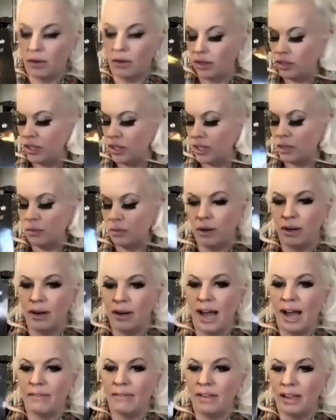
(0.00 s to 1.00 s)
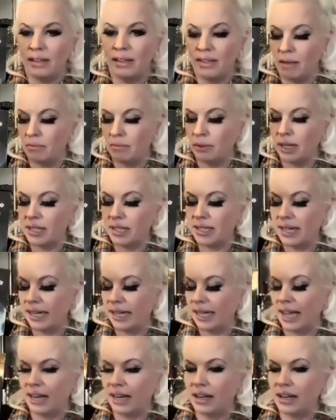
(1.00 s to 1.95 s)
It's just we're having them printed again.